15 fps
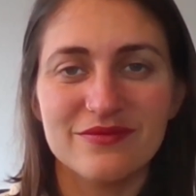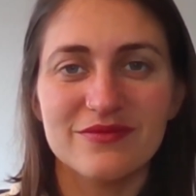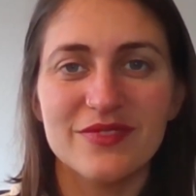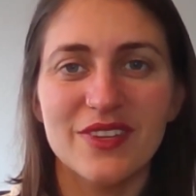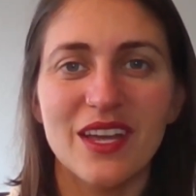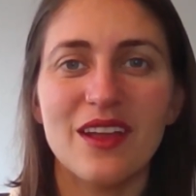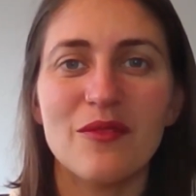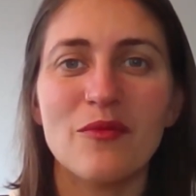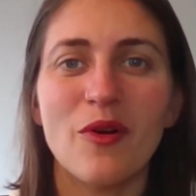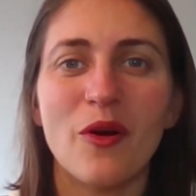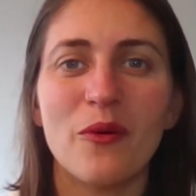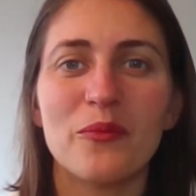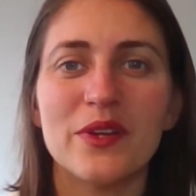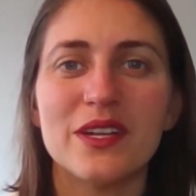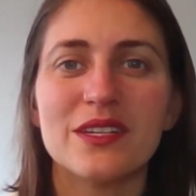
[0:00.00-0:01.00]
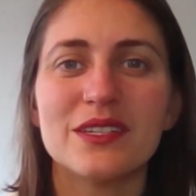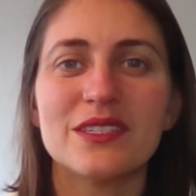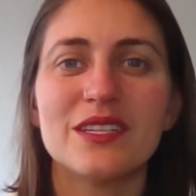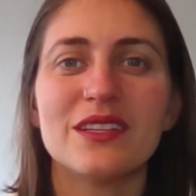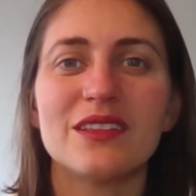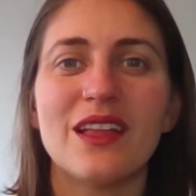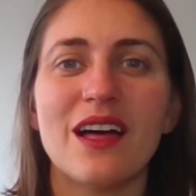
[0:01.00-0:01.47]
And I'm open
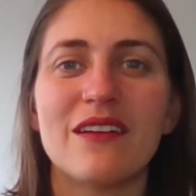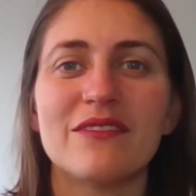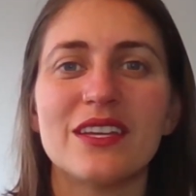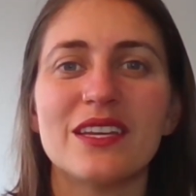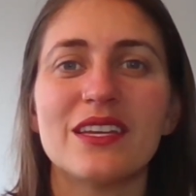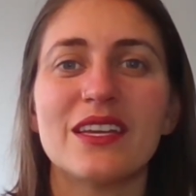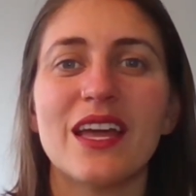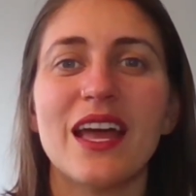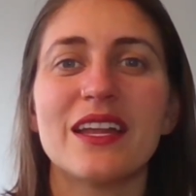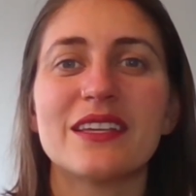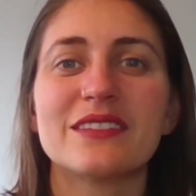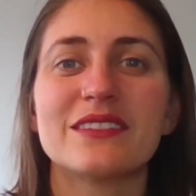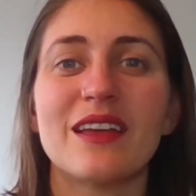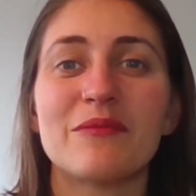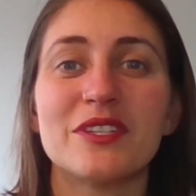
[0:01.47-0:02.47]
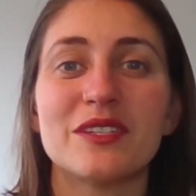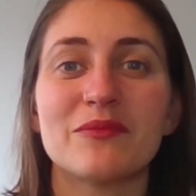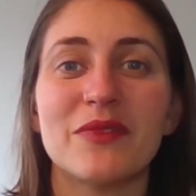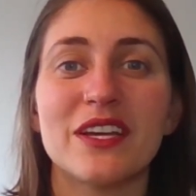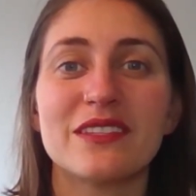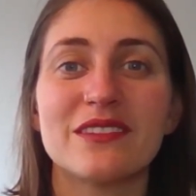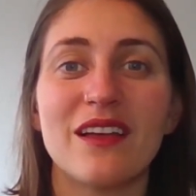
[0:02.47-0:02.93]
to loving and accepting
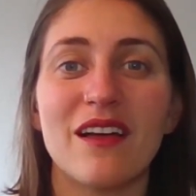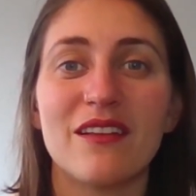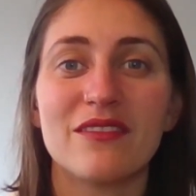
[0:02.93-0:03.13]
myself.